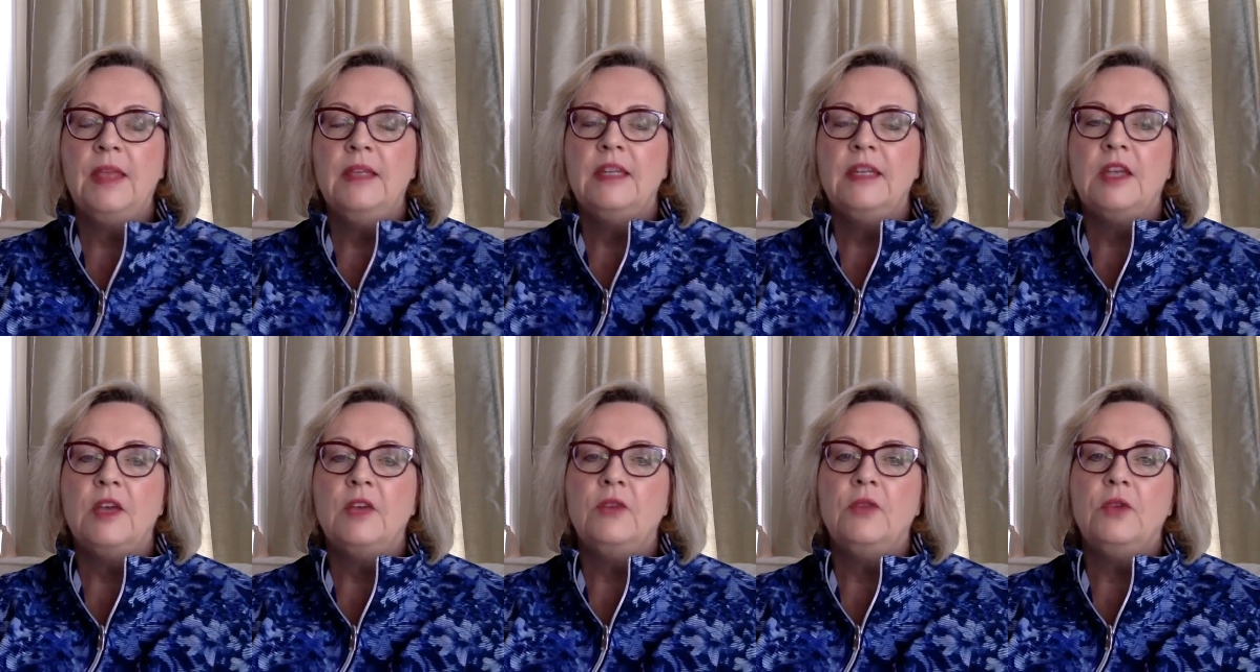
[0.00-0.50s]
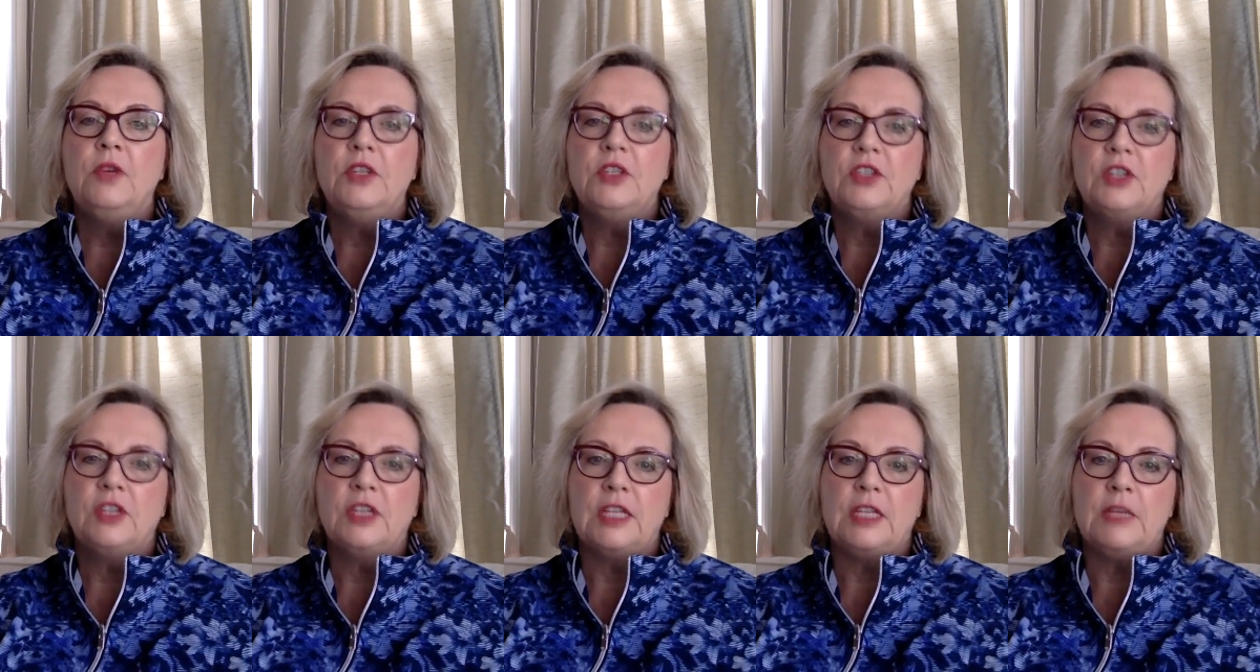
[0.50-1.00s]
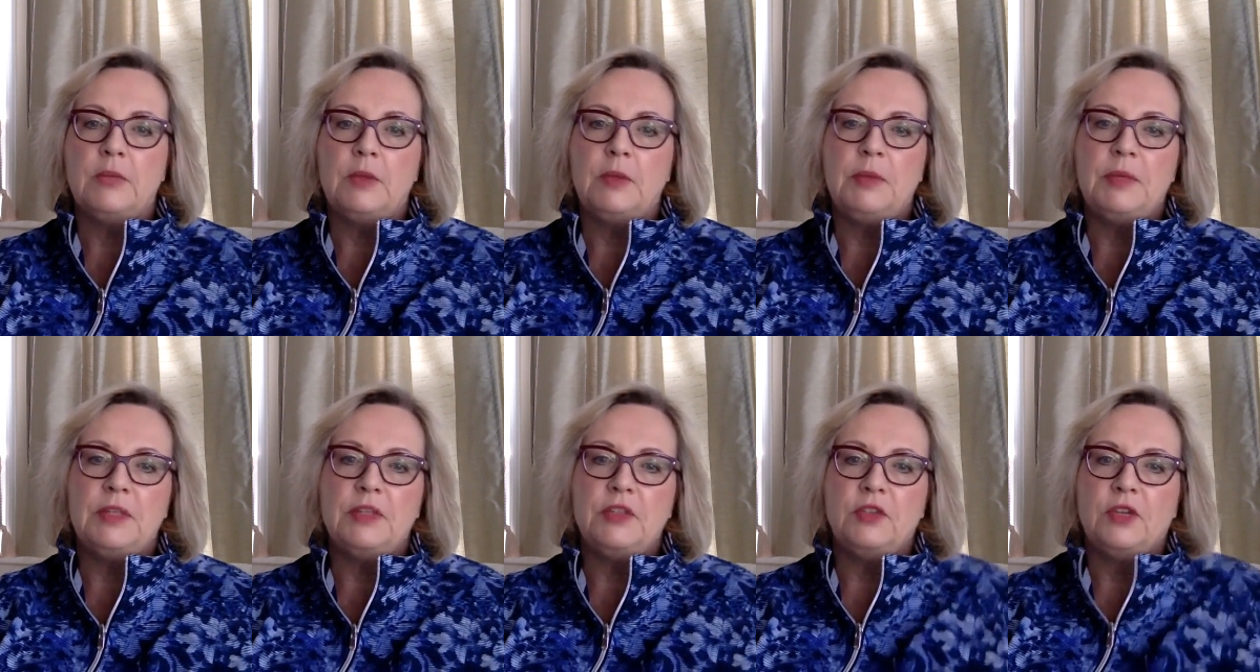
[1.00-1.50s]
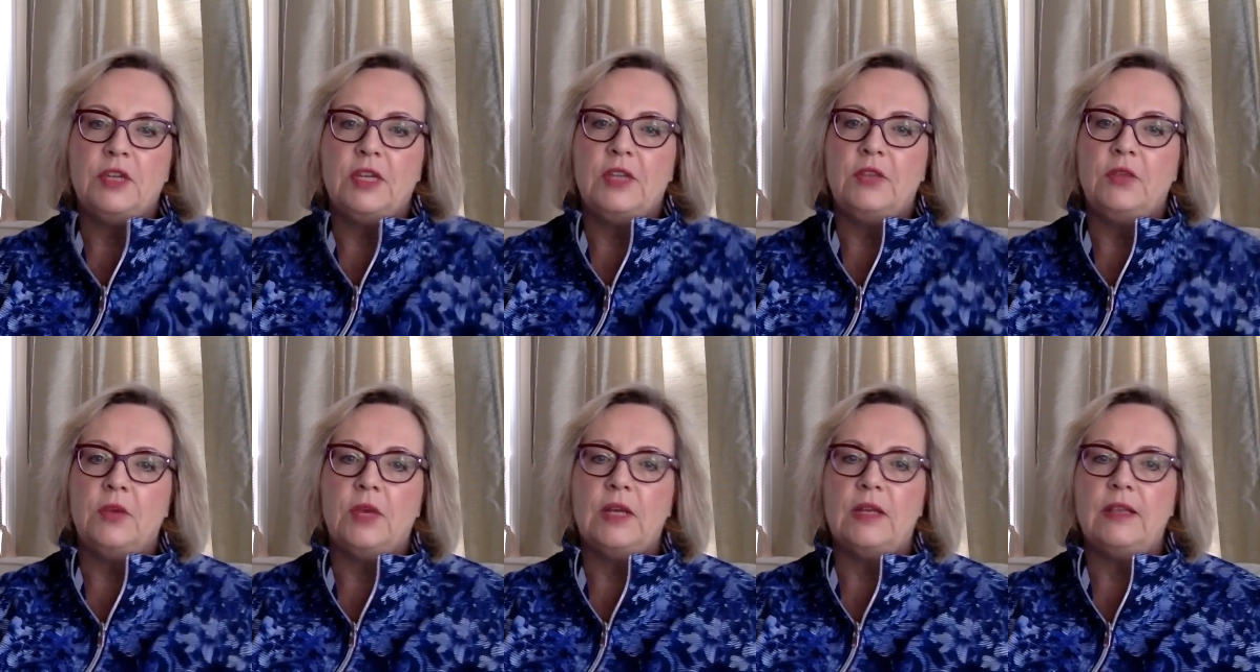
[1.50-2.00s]
Now, unfortunately, we've been
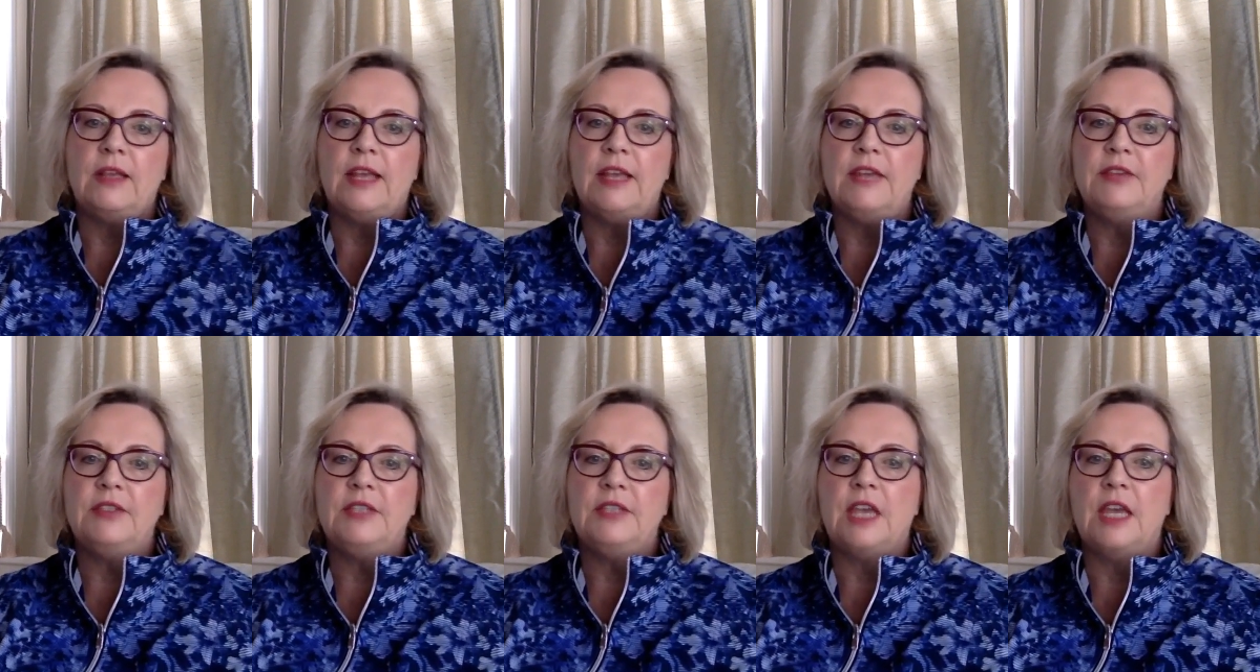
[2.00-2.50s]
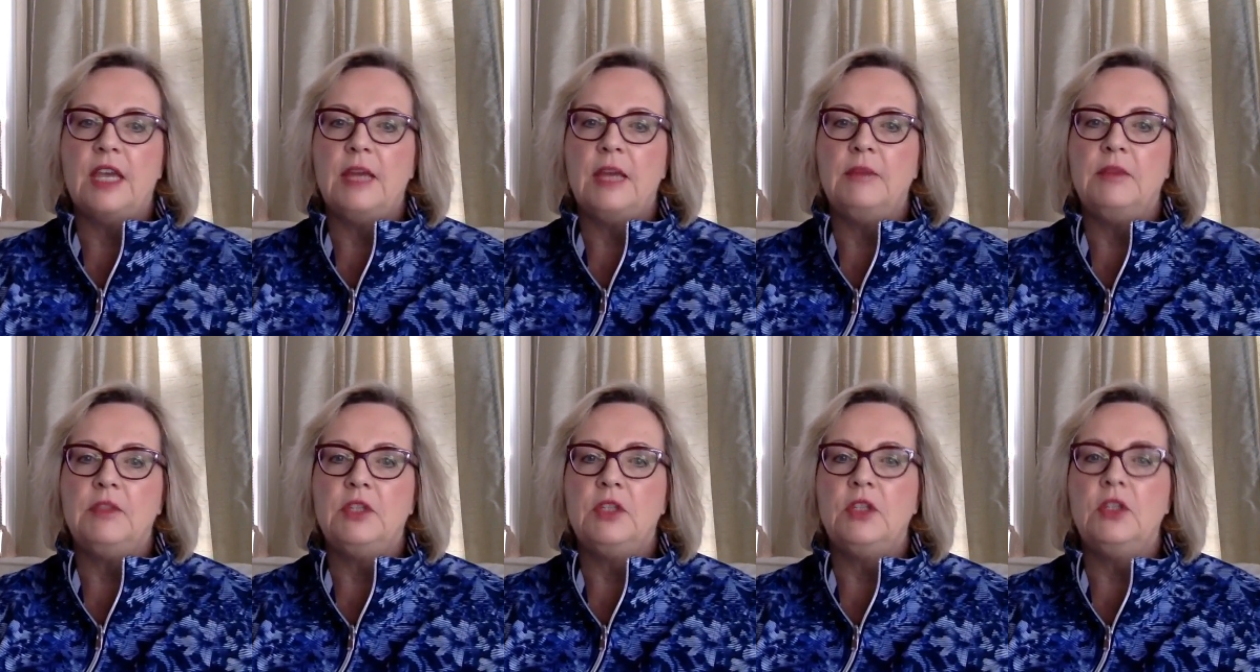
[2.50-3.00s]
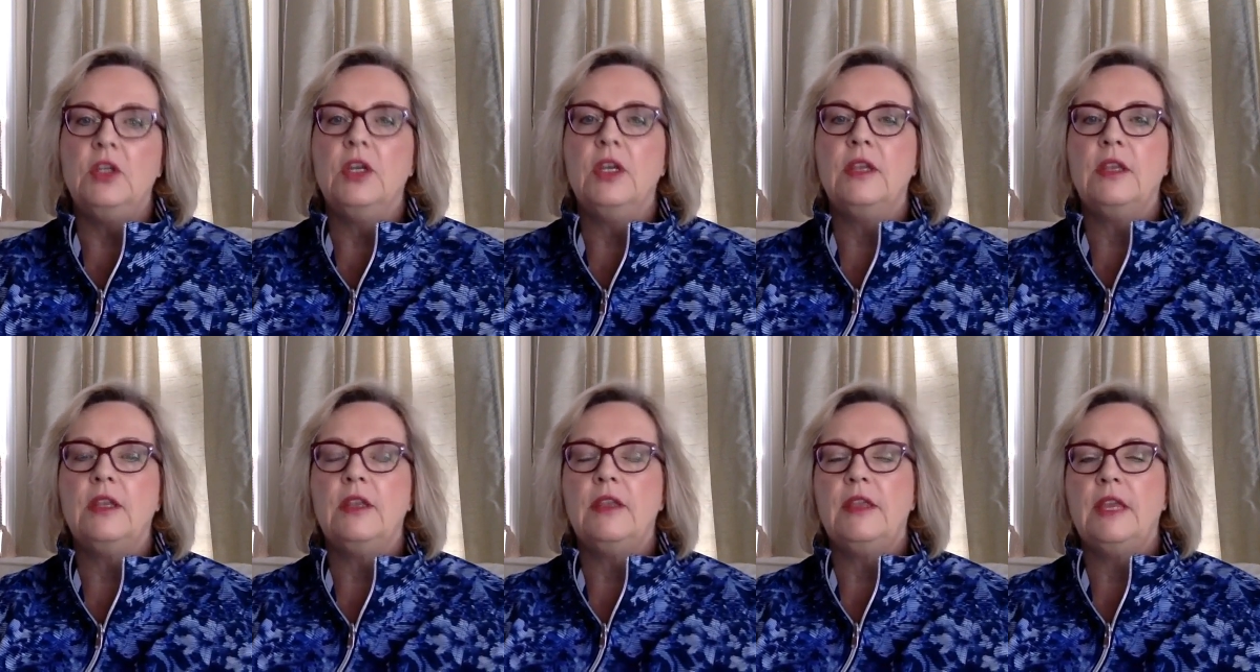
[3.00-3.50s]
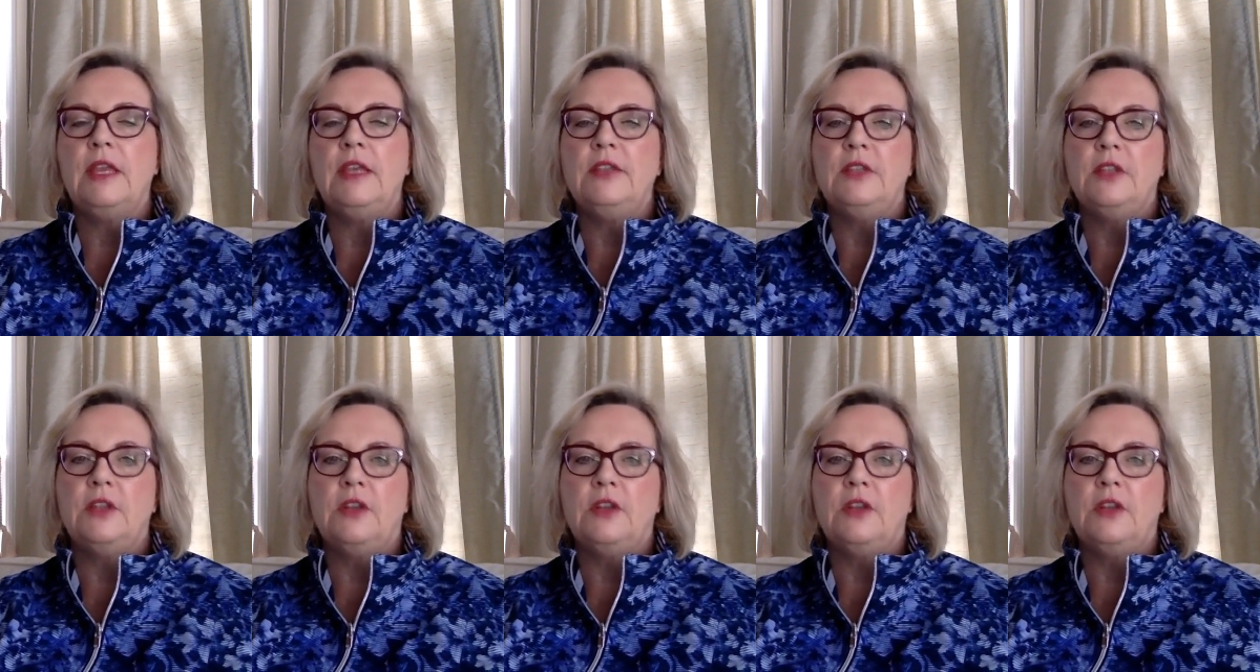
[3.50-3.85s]
trained throughout a lifetime to look at the things